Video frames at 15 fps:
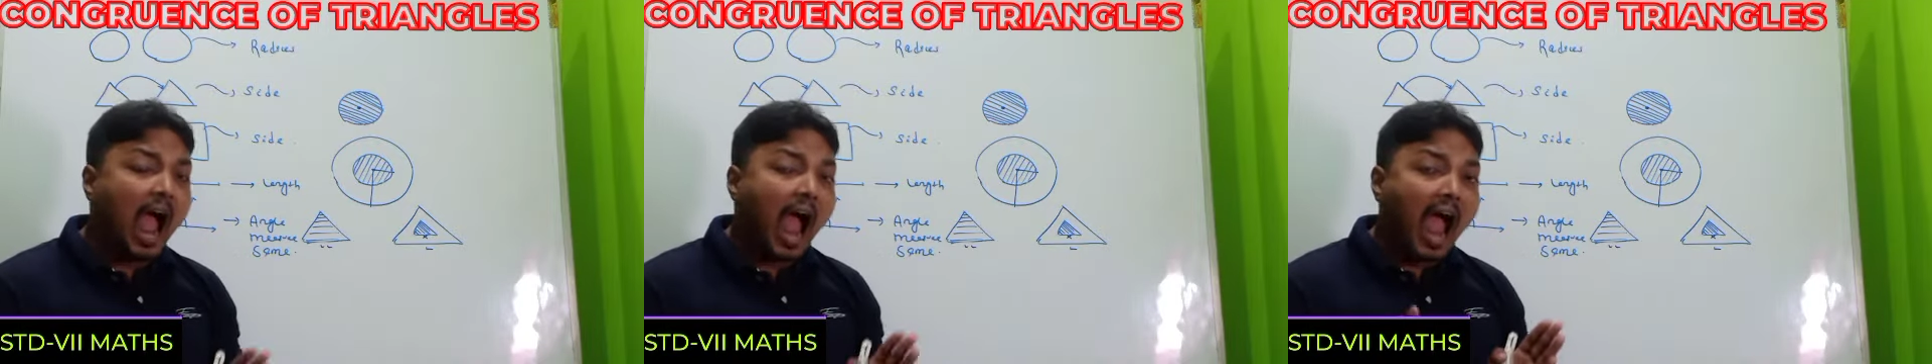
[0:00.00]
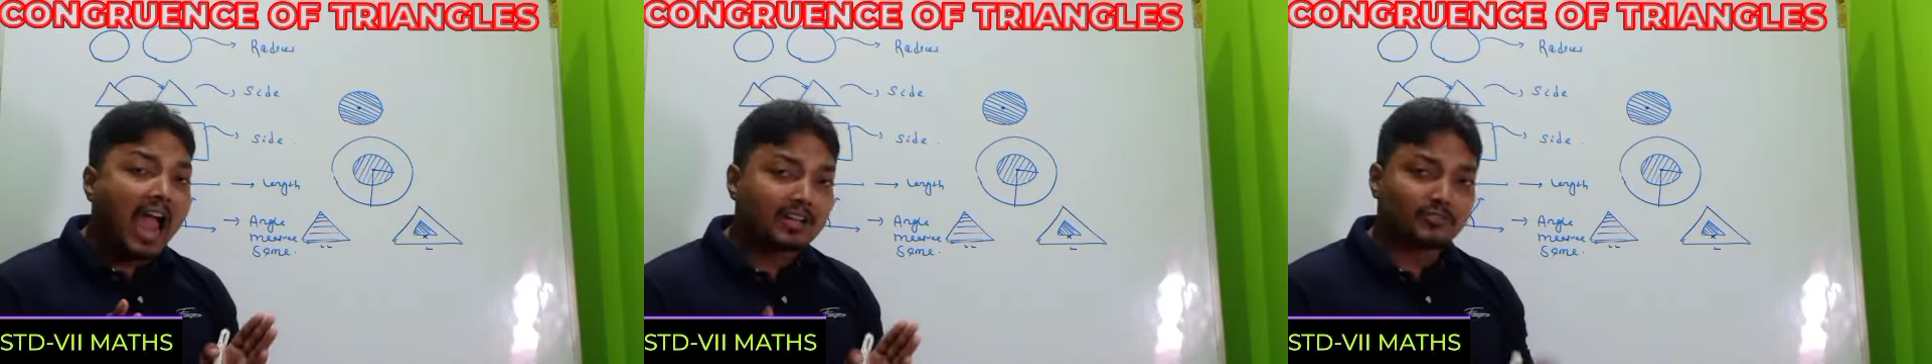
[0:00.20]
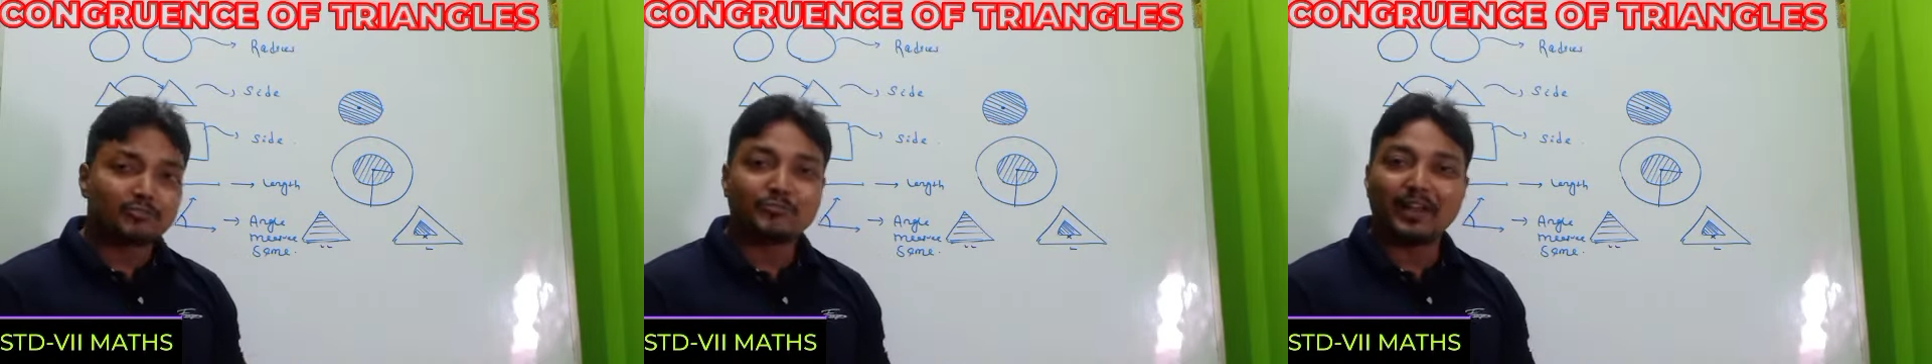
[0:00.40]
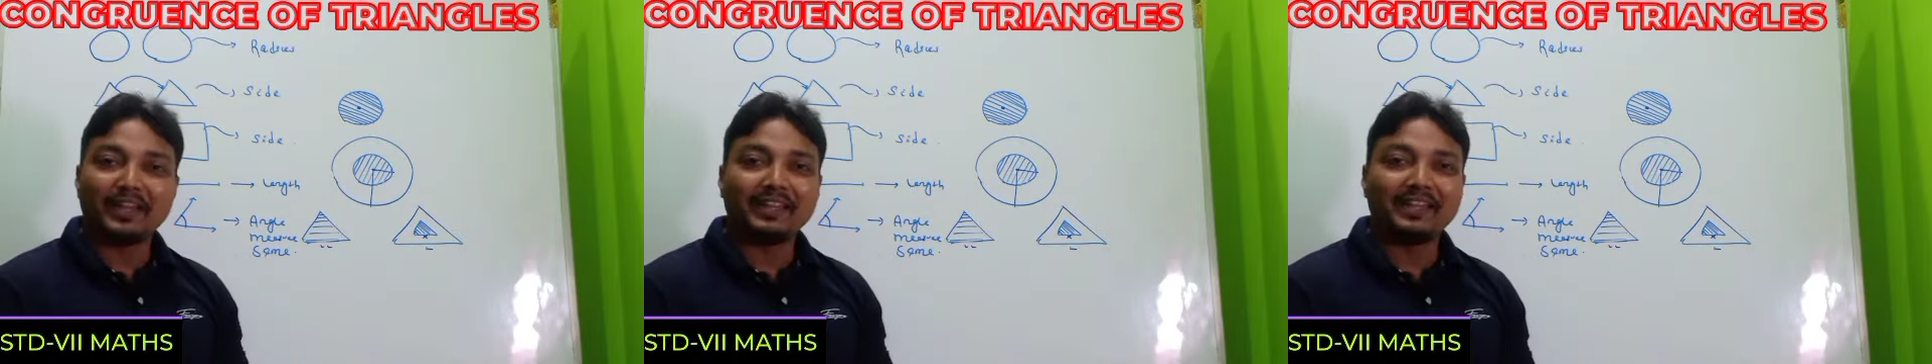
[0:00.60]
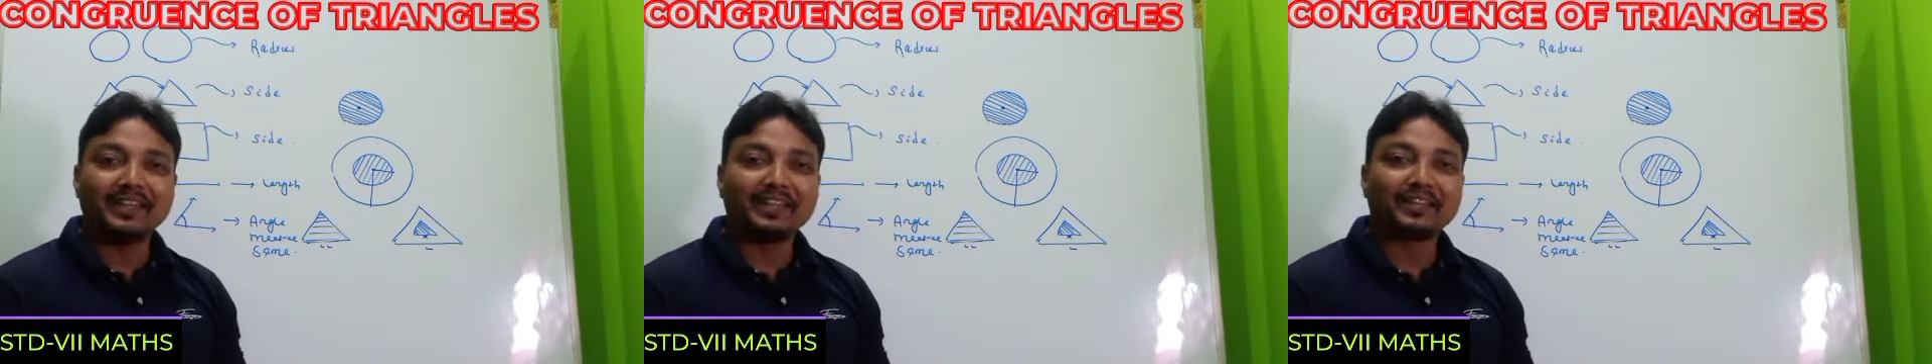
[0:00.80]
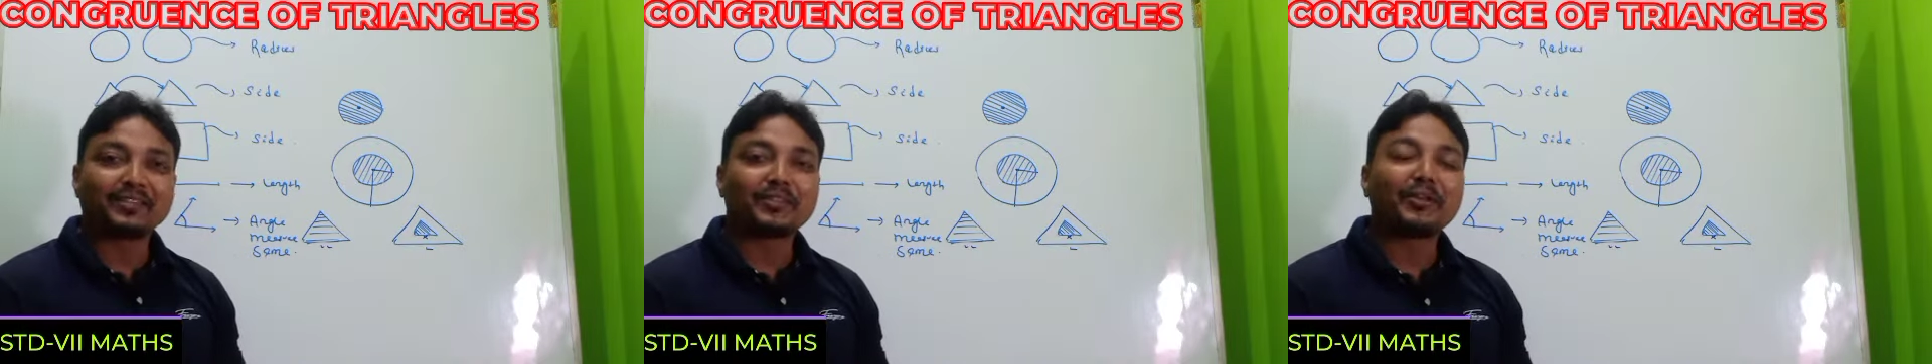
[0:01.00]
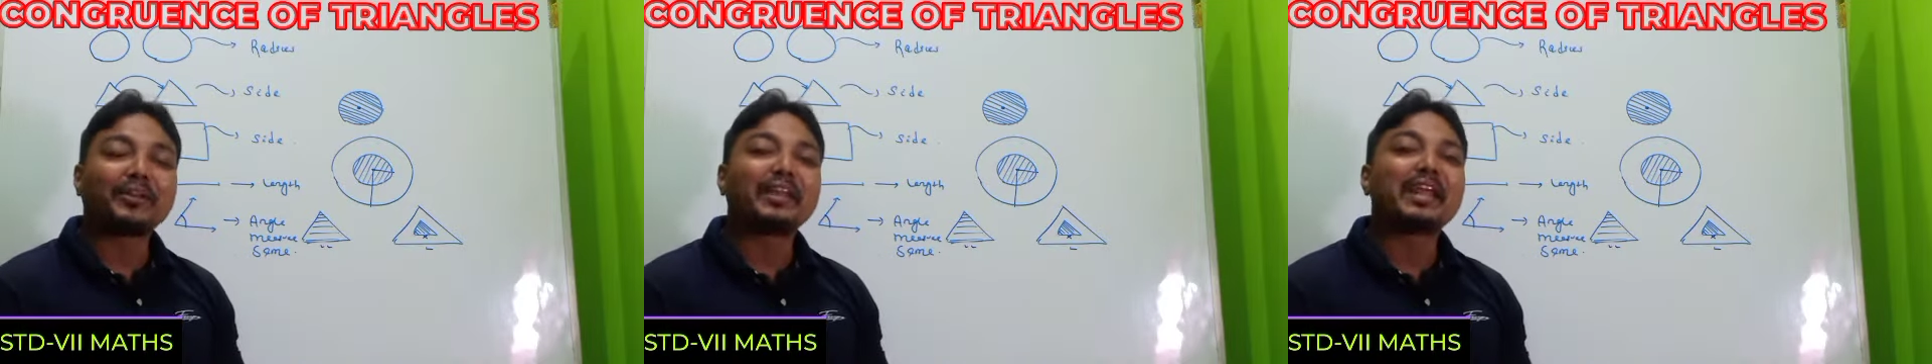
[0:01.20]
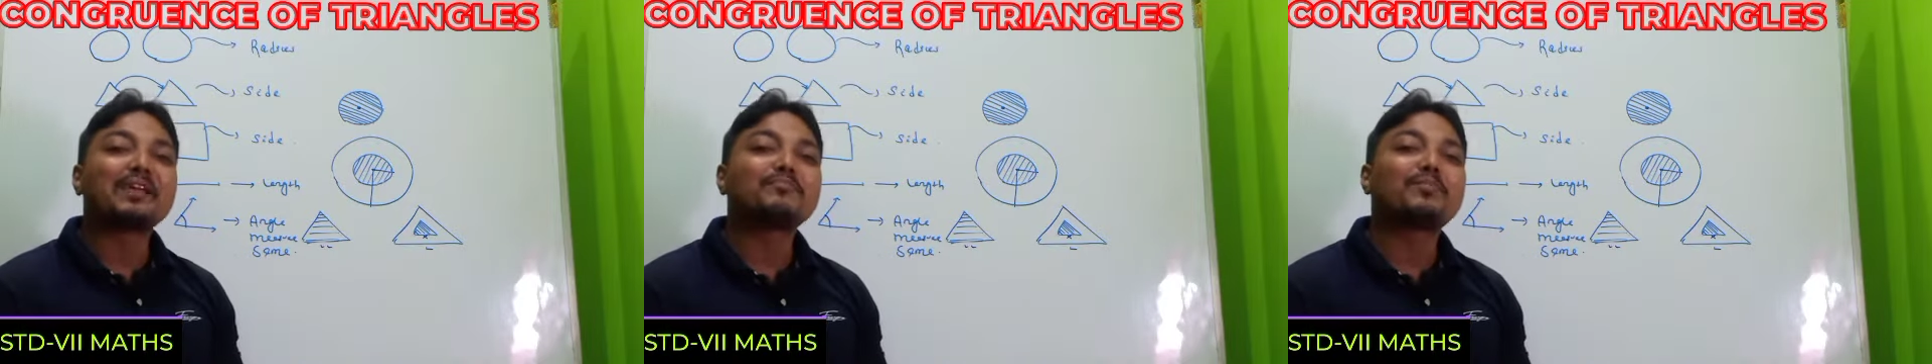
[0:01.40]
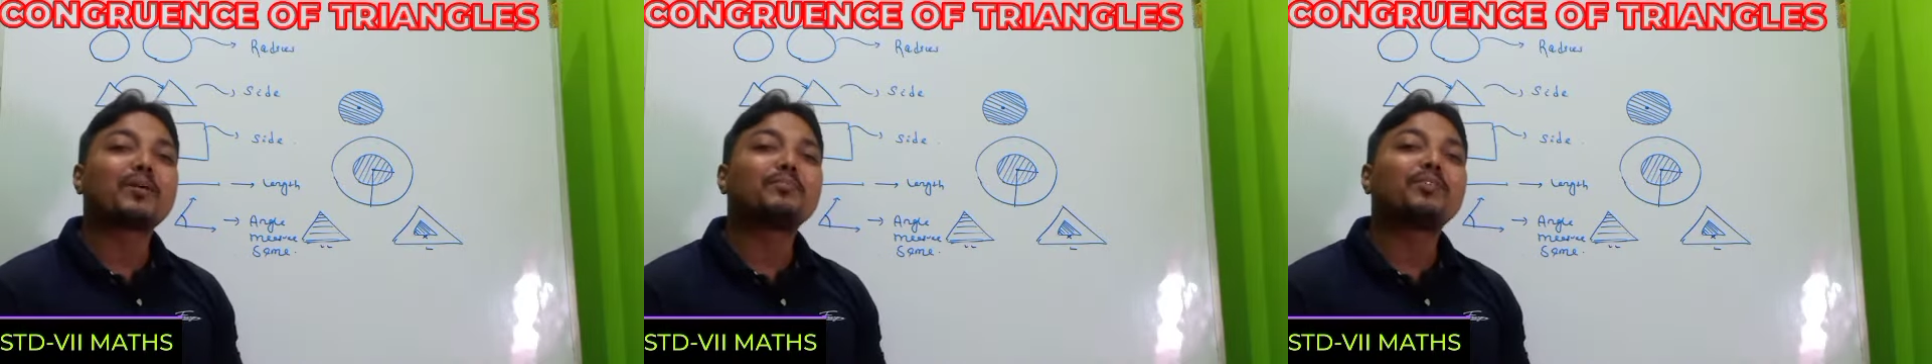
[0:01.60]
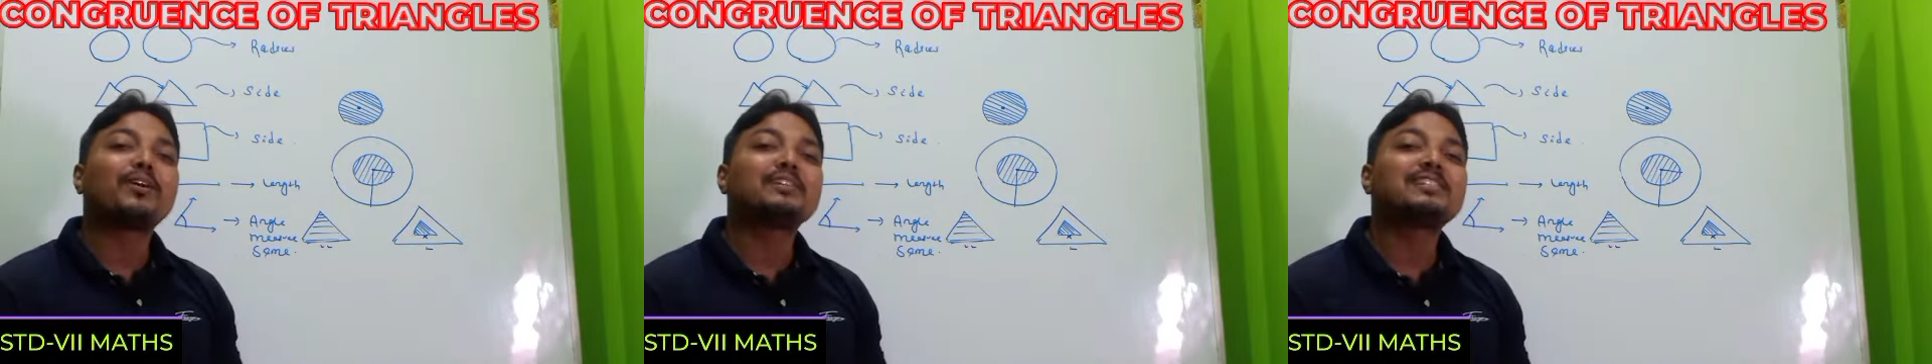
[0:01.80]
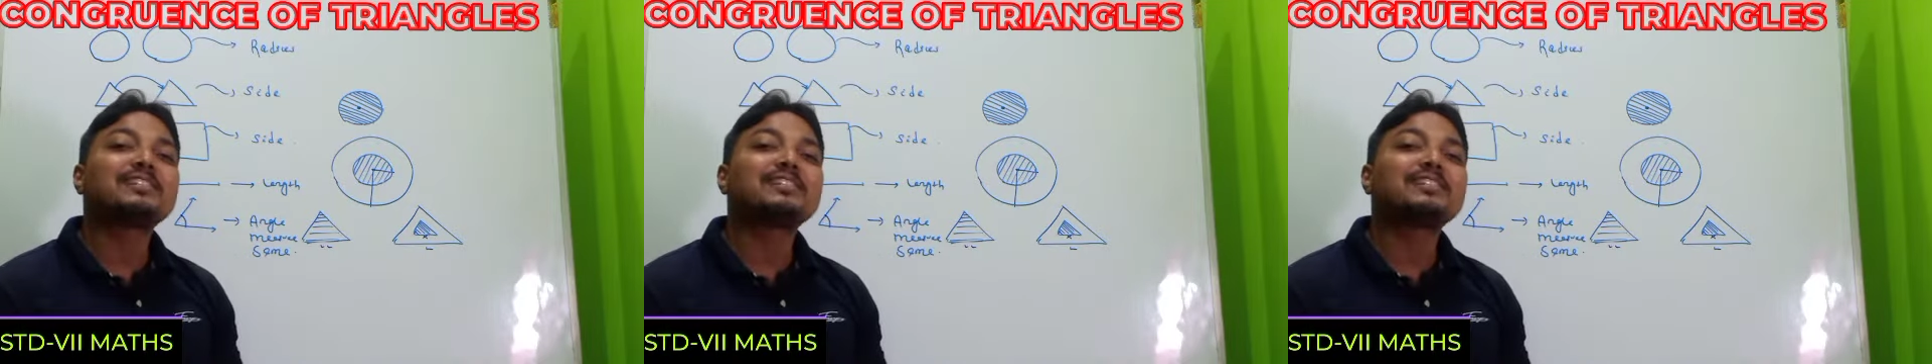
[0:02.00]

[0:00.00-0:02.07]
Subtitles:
Actually the name of the